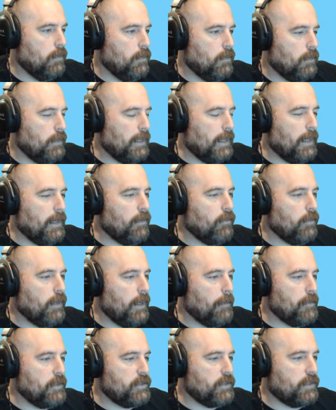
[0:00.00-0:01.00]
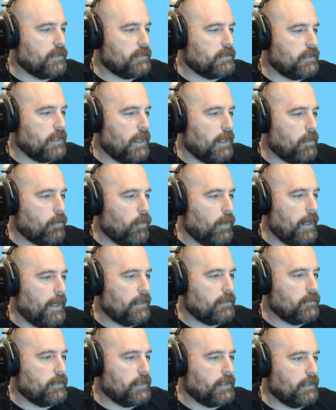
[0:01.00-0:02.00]
Now, I don't know how much of the stock we're
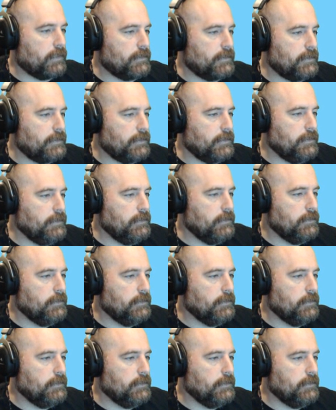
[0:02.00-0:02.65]
actually going to see,